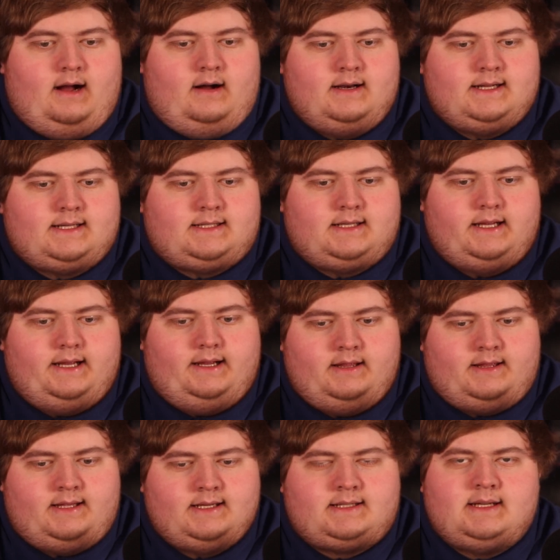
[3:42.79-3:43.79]

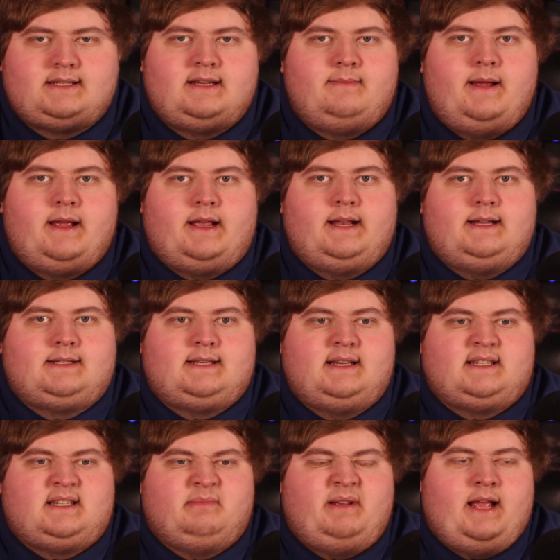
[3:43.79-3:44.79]
Honestly, this doesn't make any
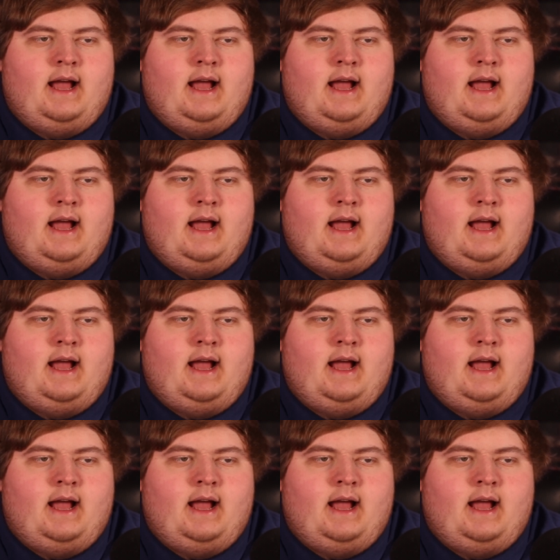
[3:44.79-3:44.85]
sense to me.